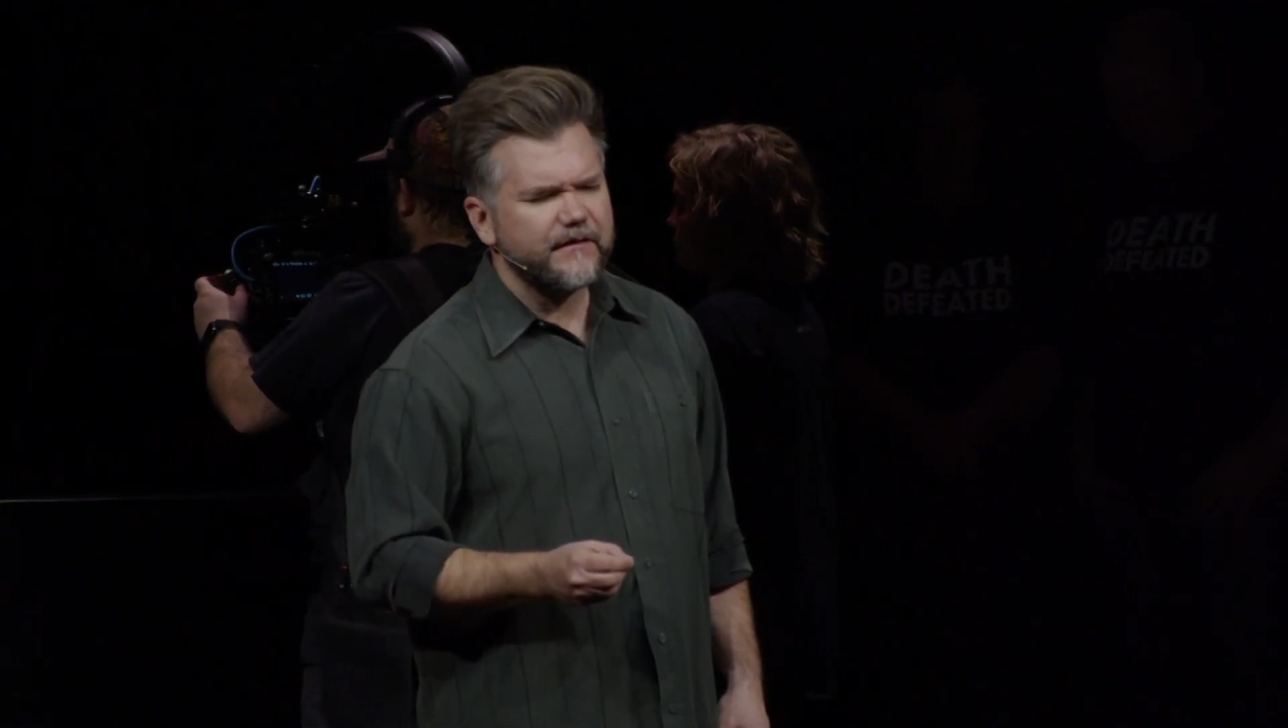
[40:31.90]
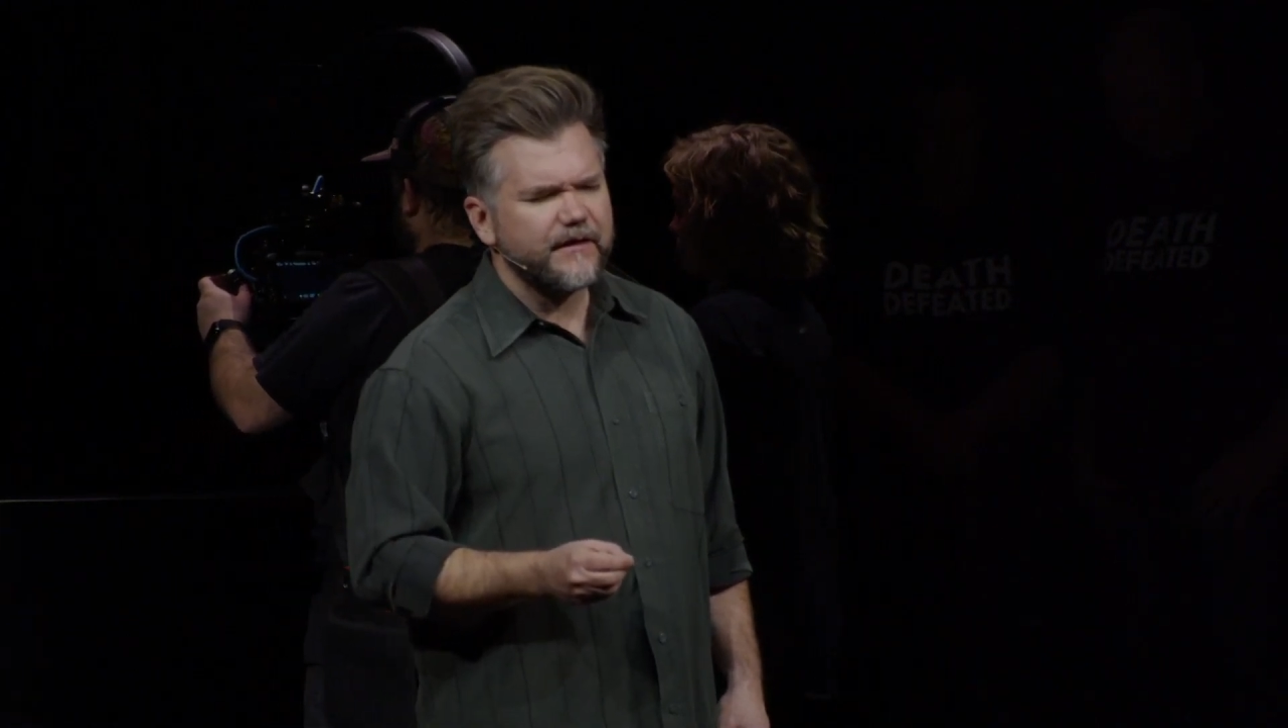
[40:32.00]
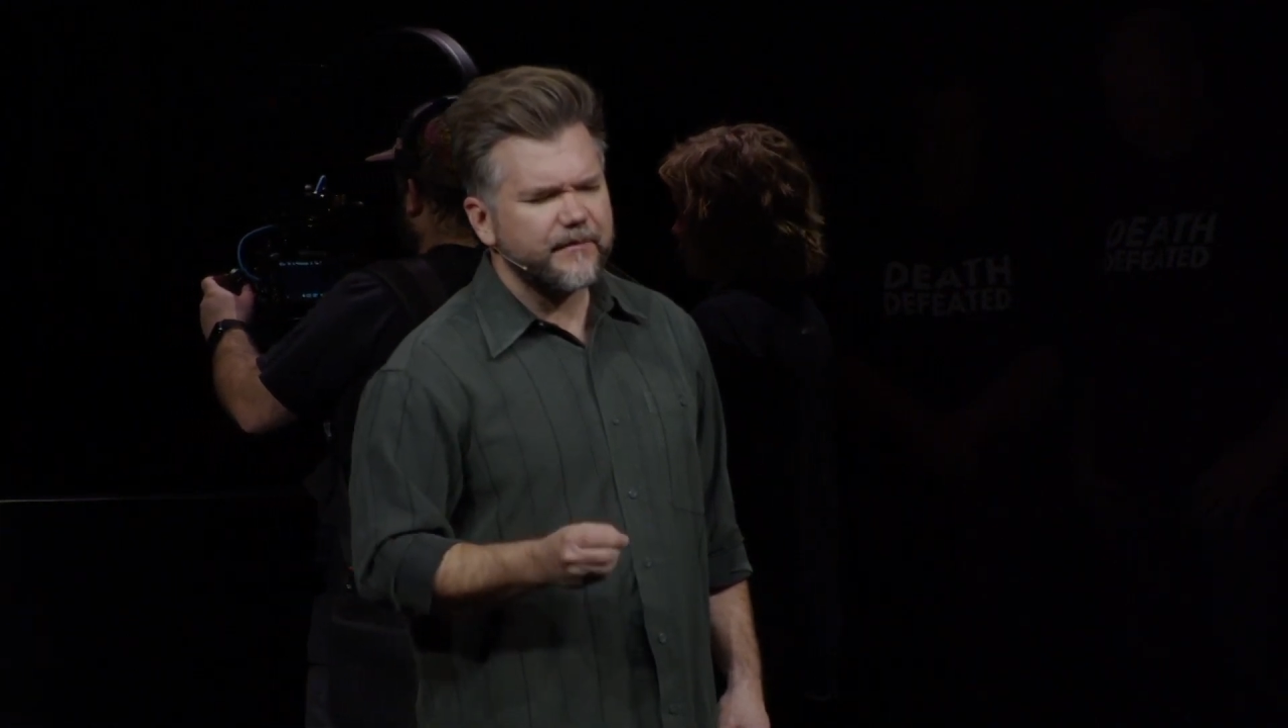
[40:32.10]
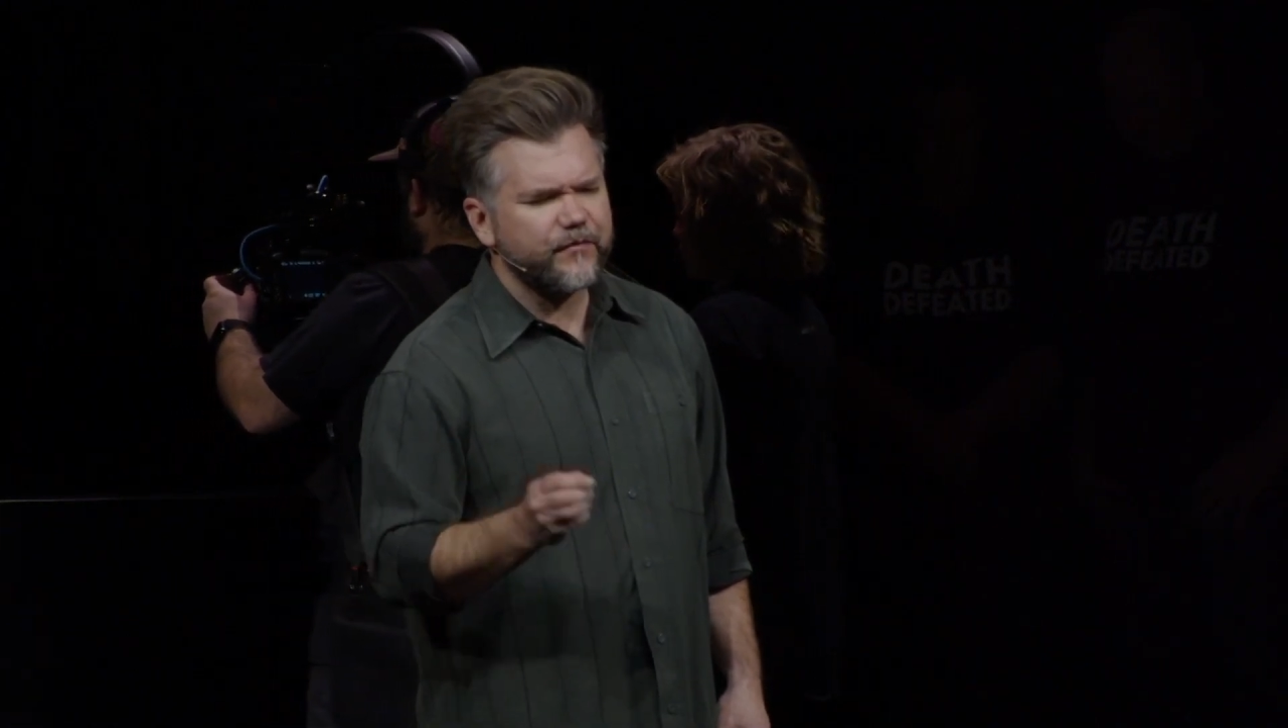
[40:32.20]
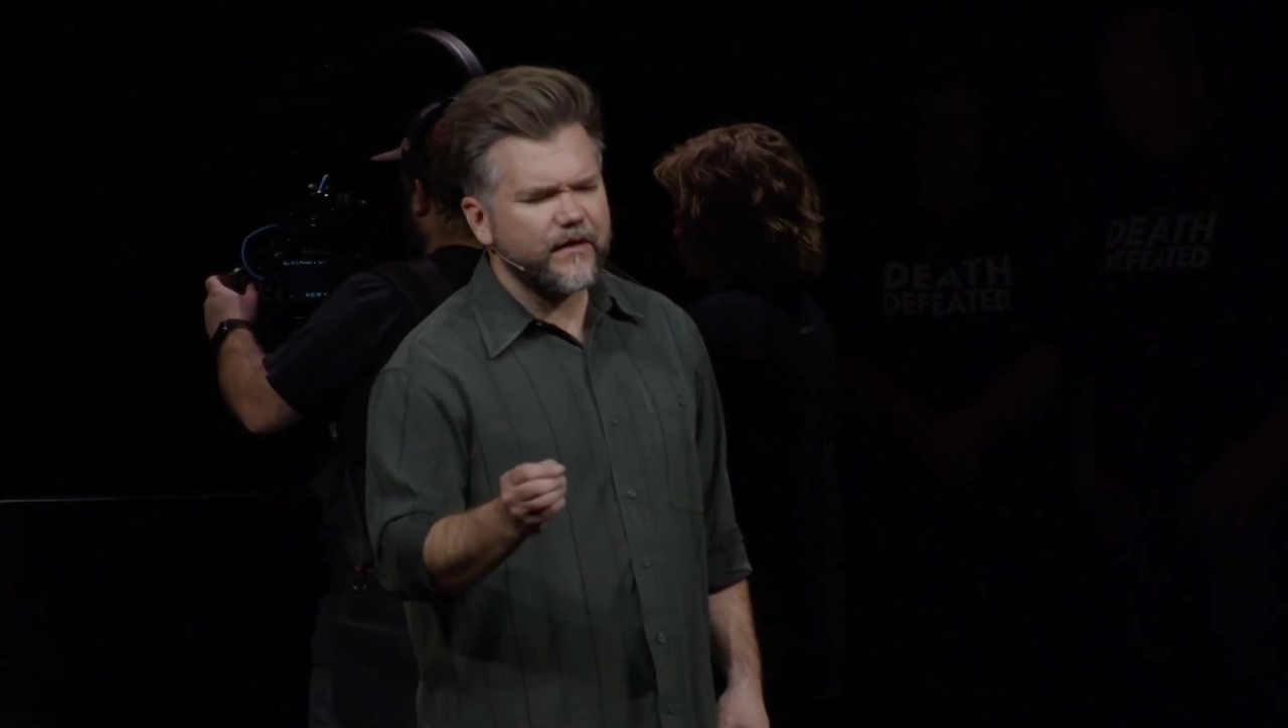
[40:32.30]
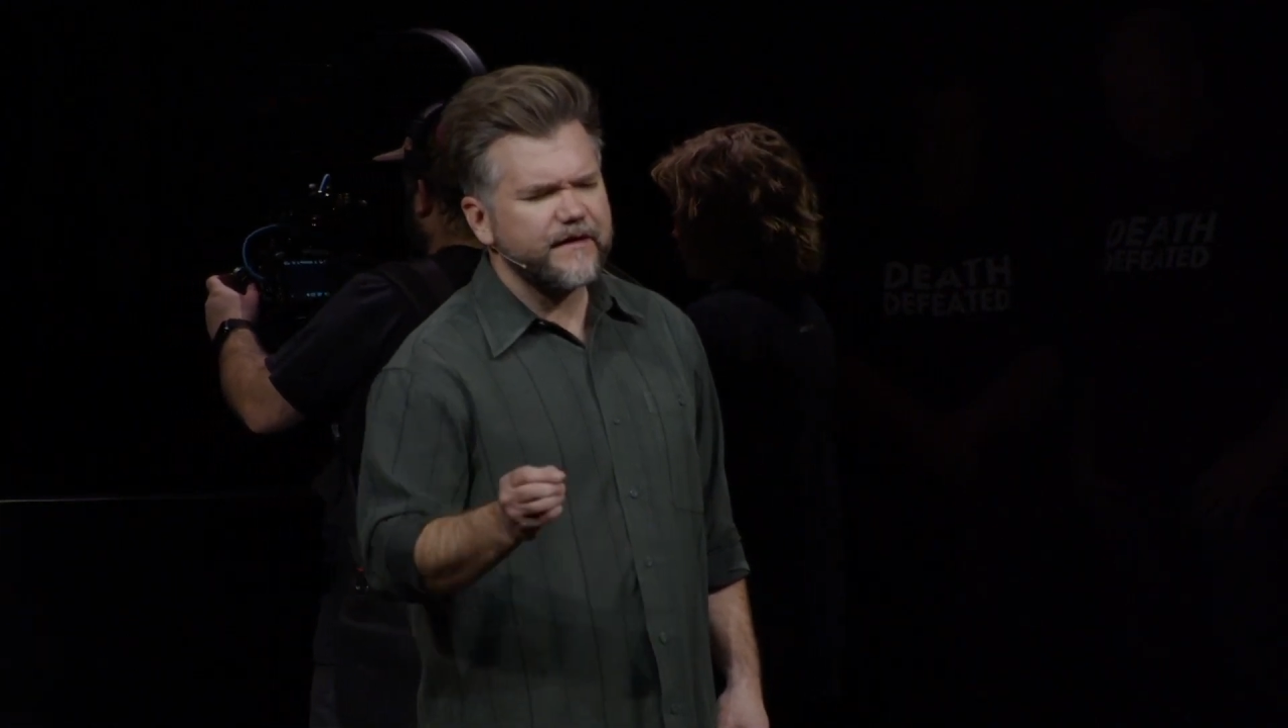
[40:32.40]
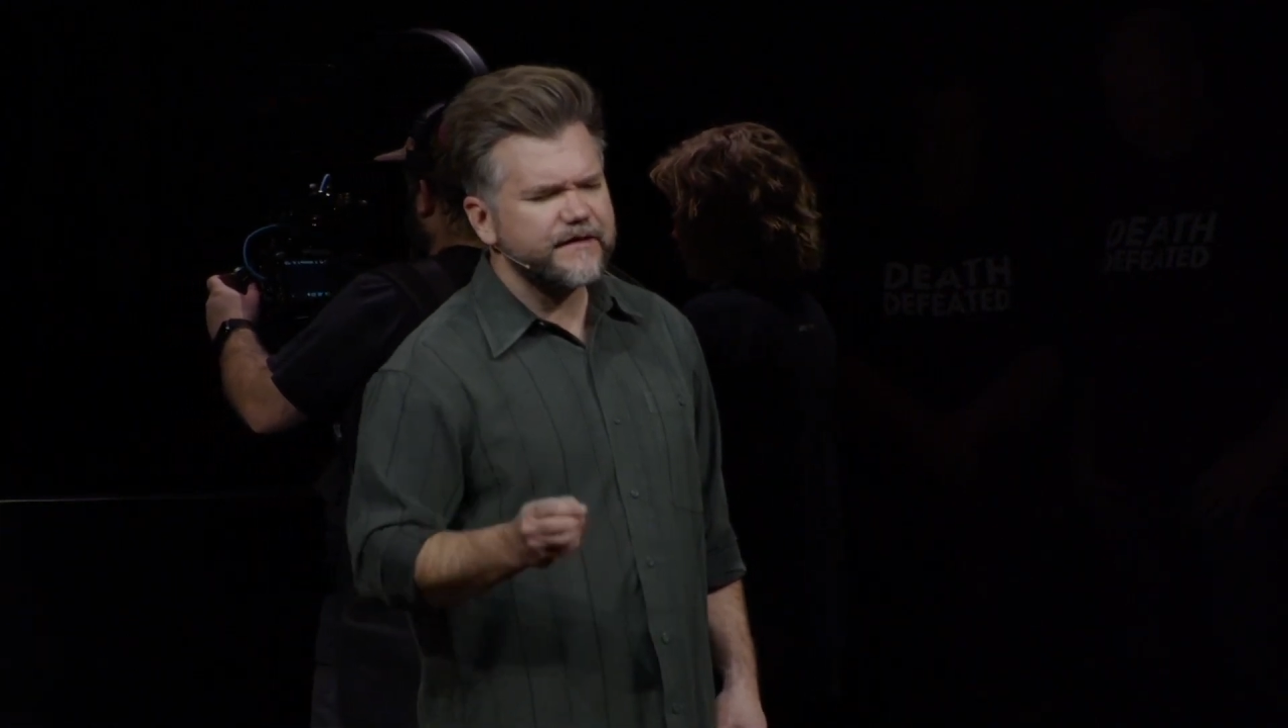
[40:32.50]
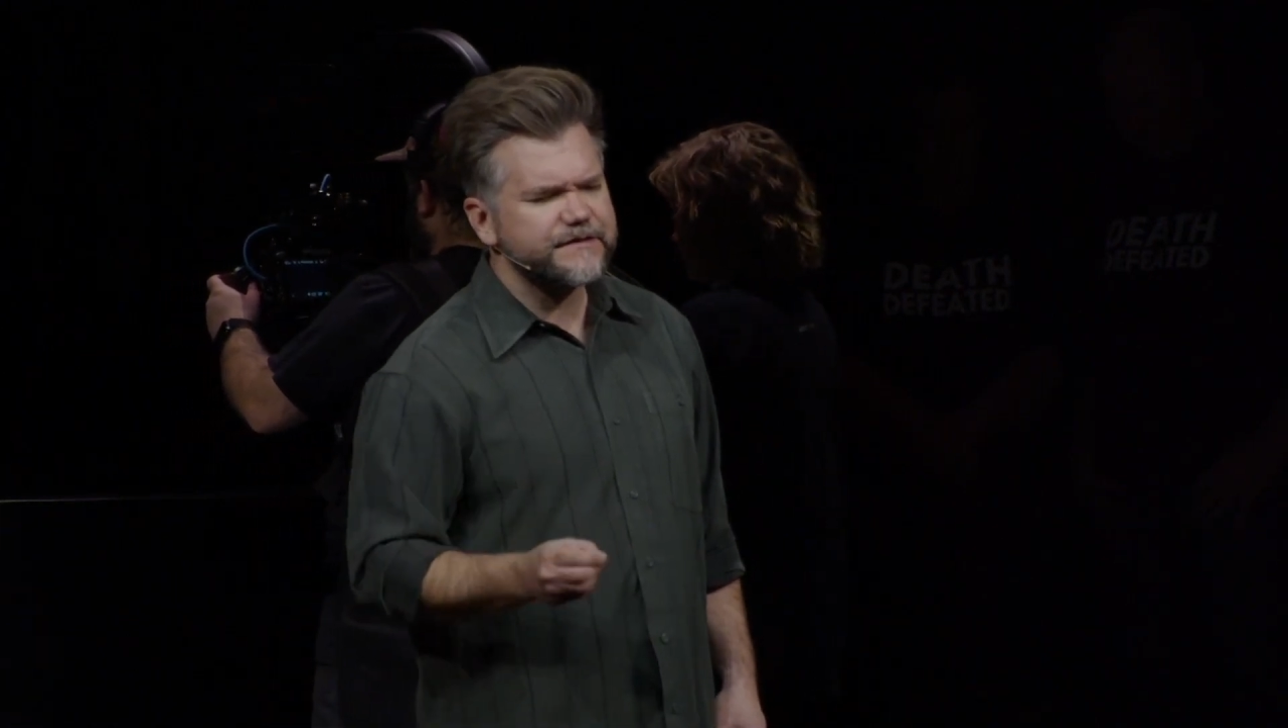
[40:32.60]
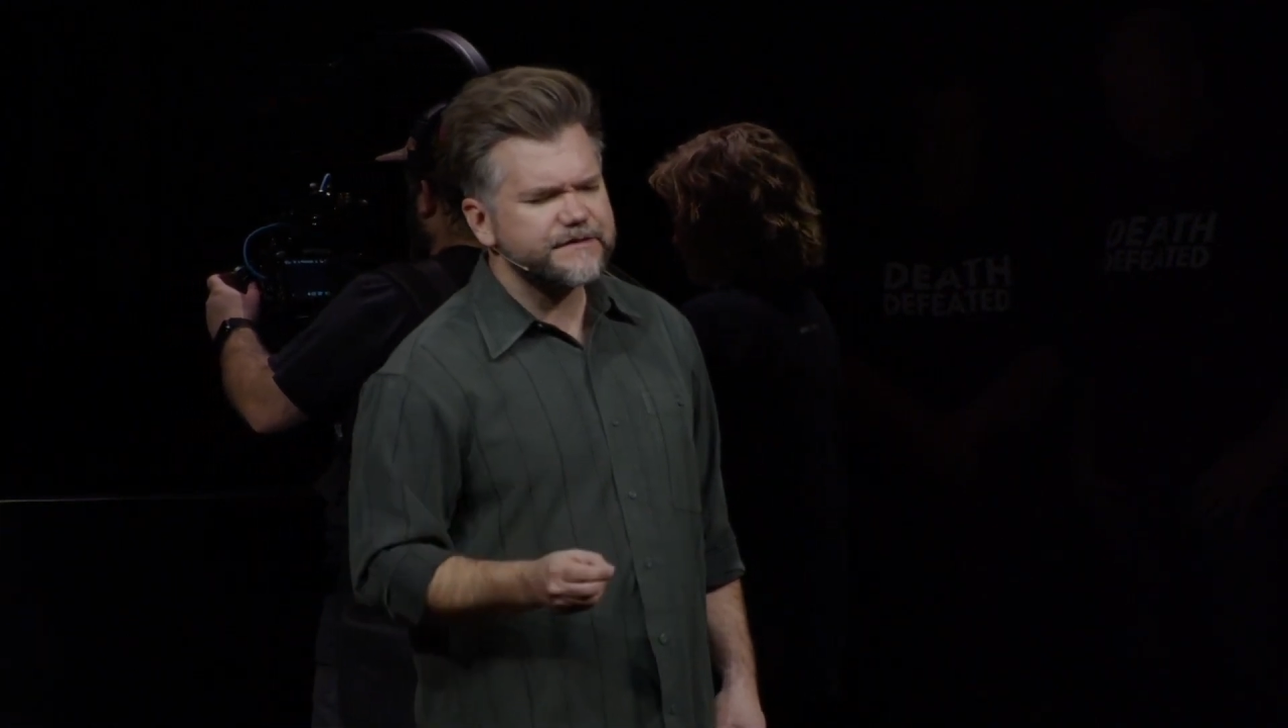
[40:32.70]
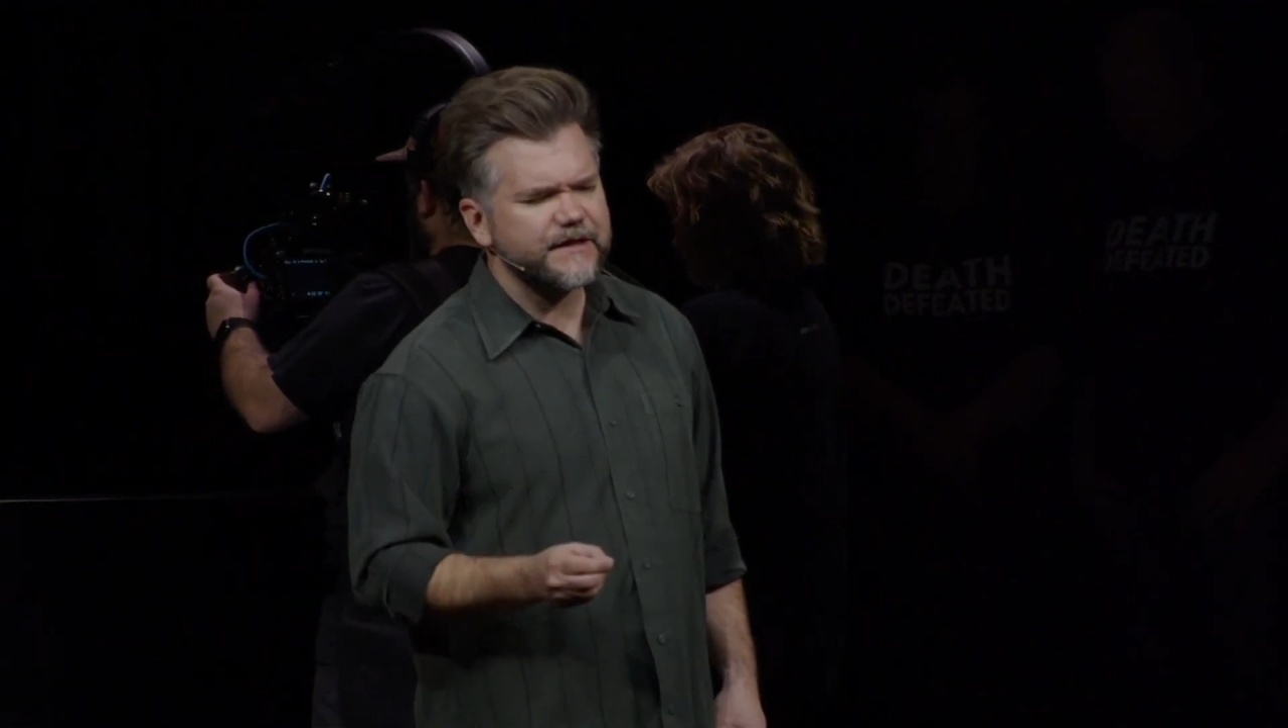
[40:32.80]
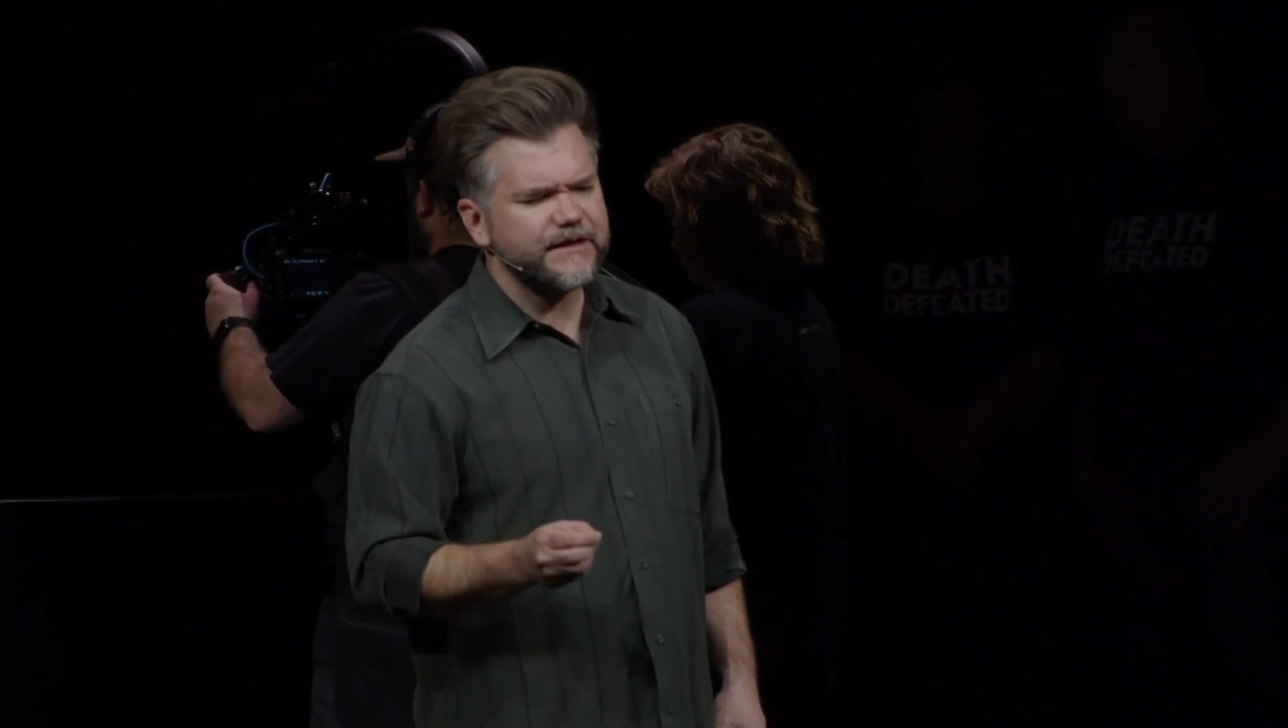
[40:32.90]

I pray this